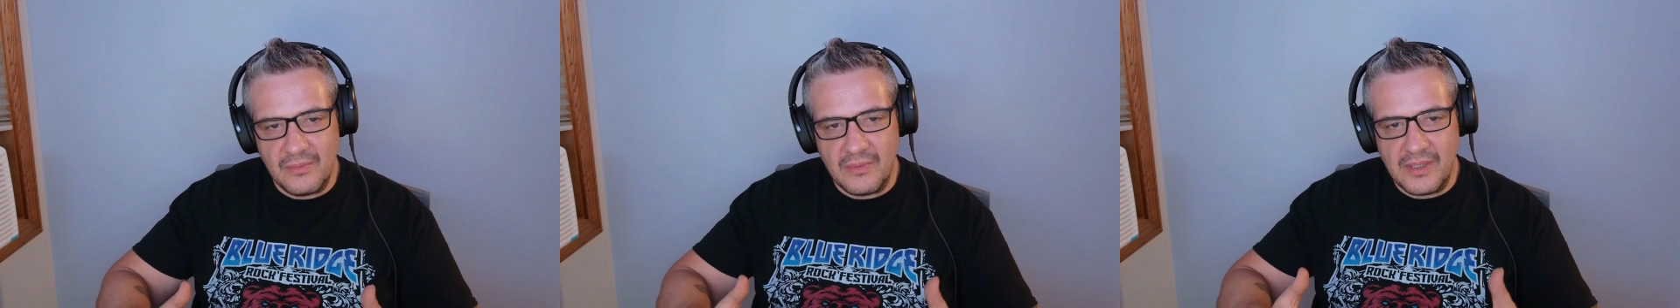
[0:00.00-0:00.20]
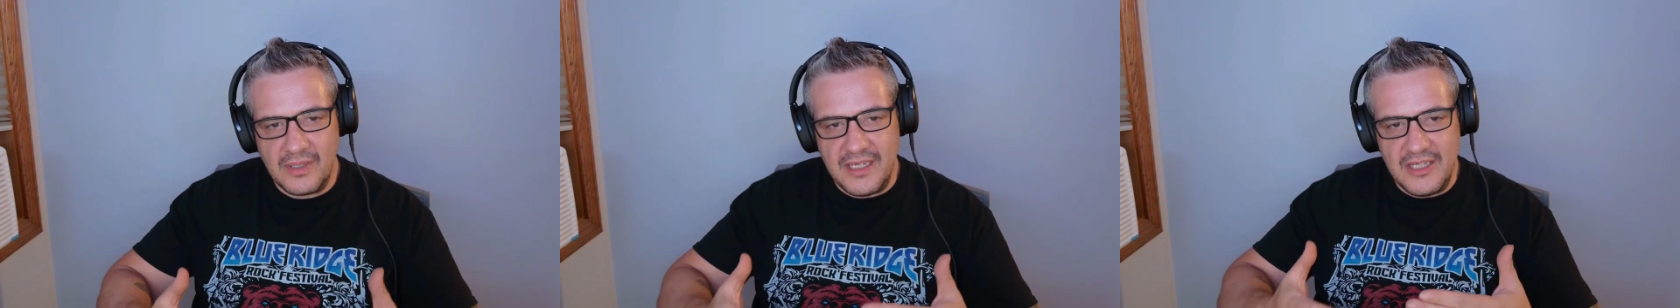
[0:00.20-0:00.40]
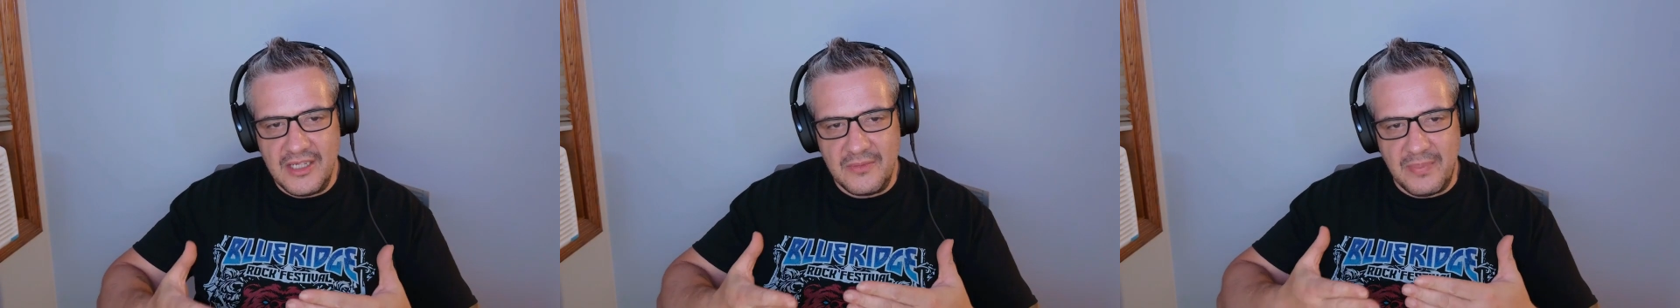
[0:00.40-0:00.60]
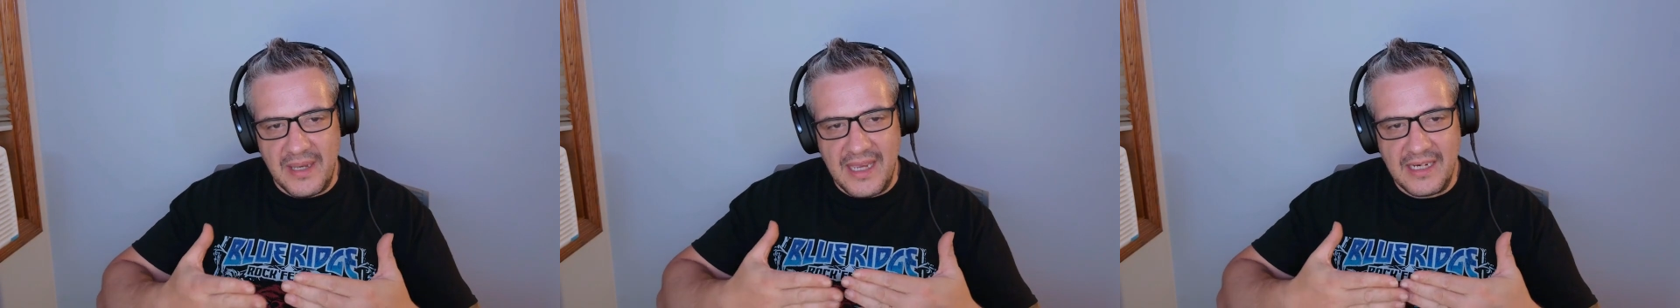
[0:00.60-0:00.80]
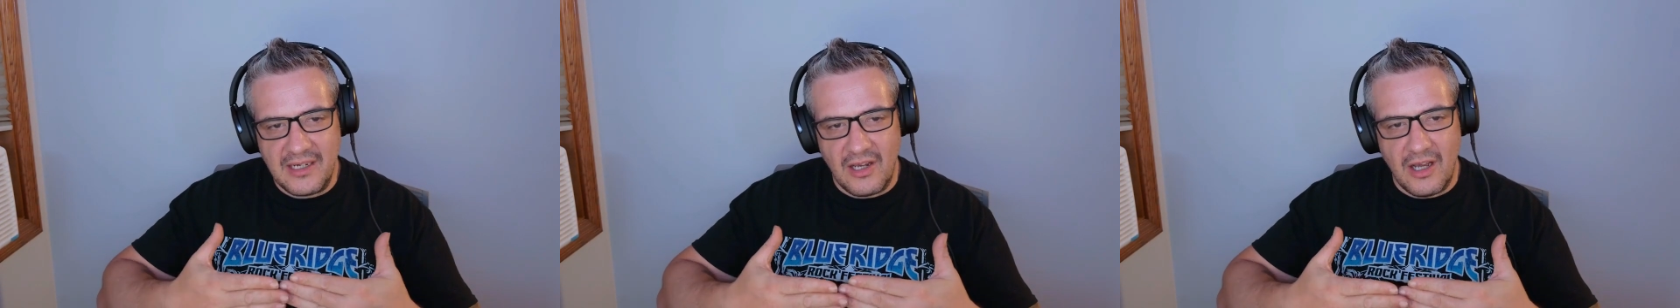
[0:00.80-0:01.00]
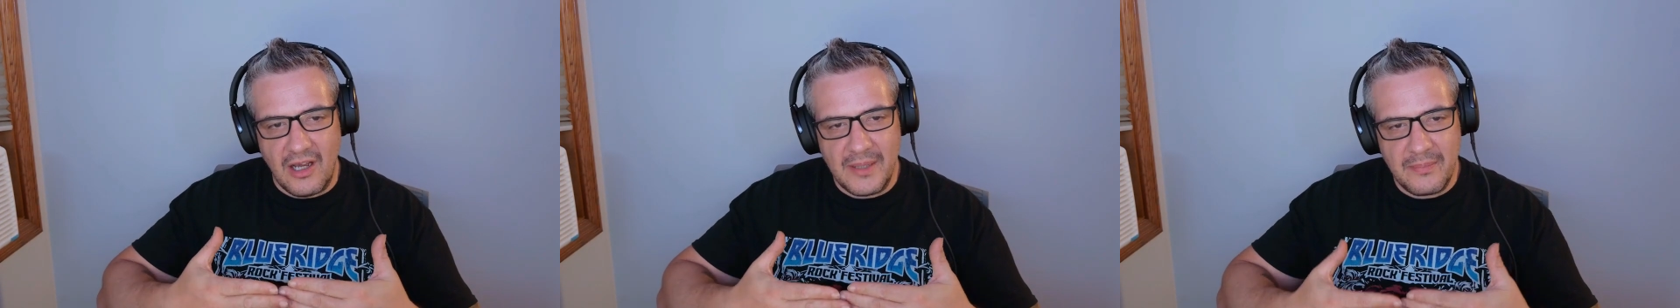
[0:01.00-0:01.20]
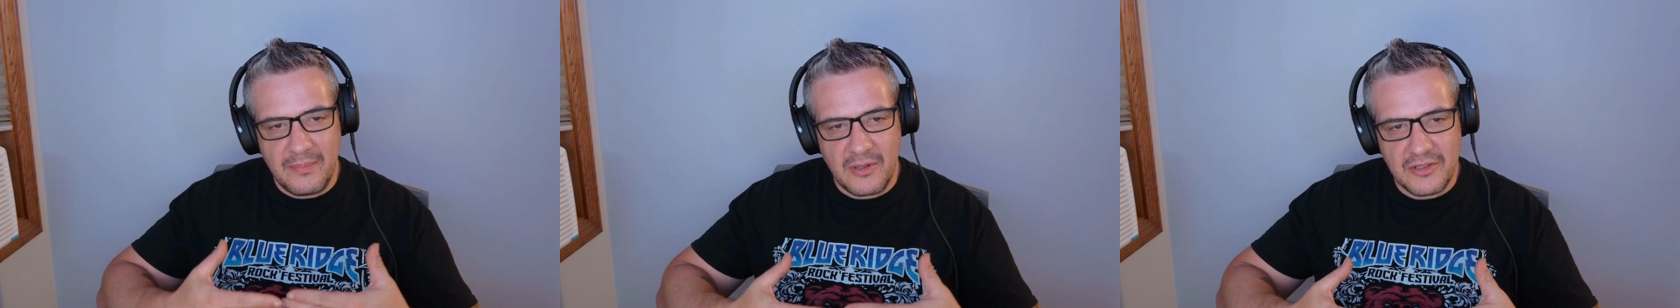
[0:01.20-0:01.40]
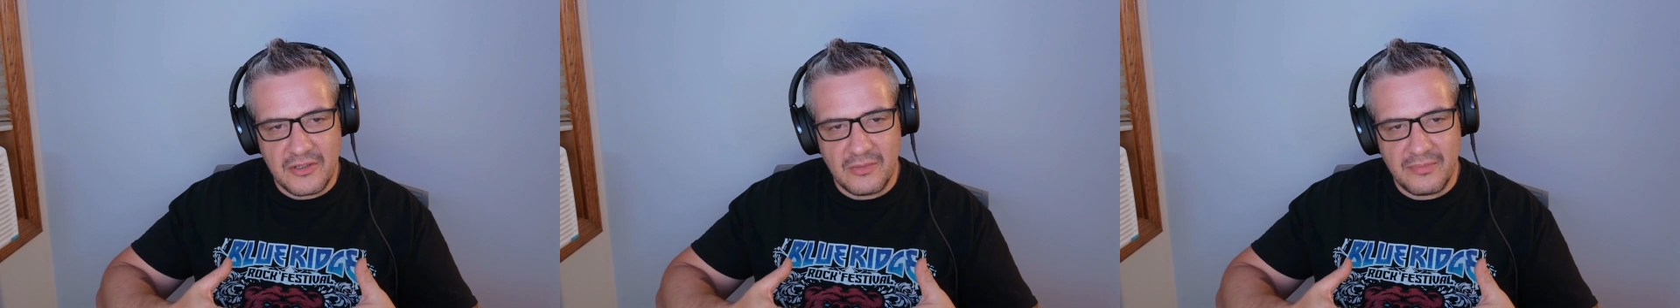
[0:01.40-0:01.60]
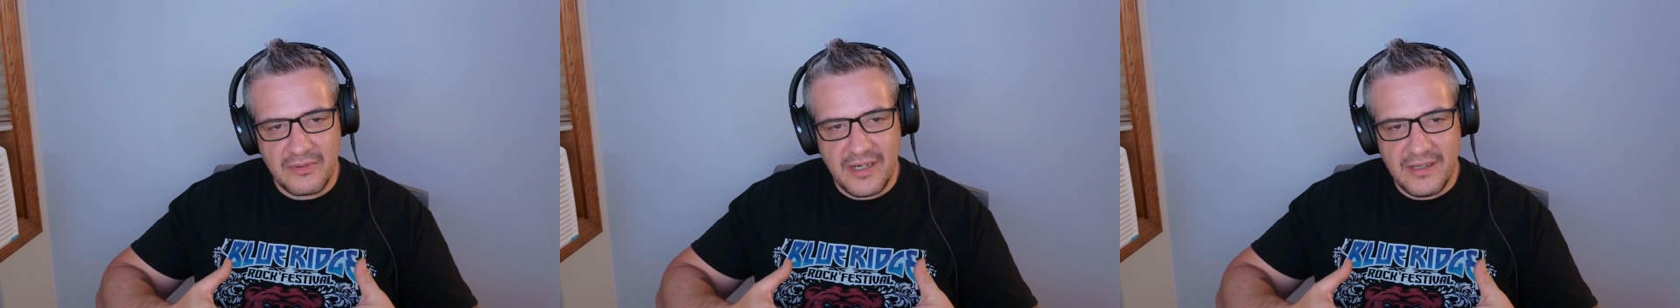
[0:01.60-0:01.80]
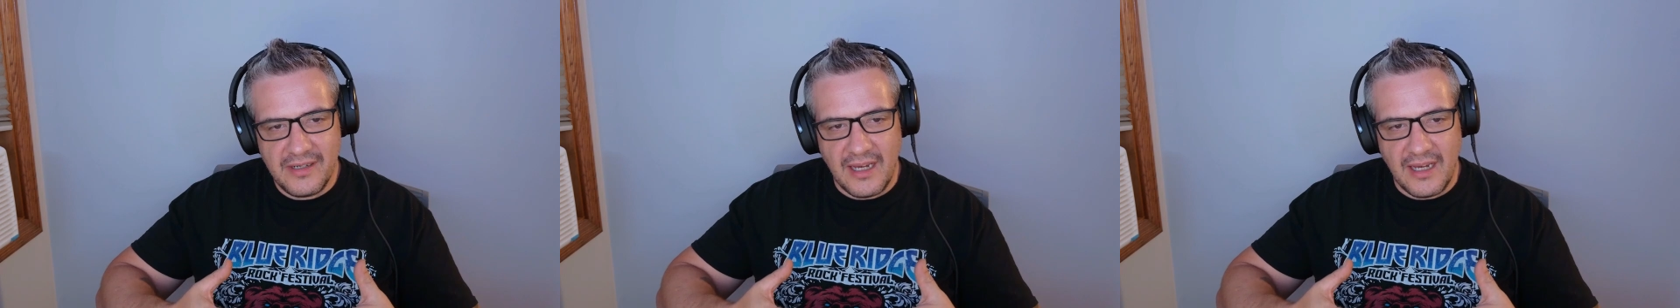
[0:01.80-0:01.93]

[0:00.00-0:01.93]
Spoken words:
ease back on my personal brand.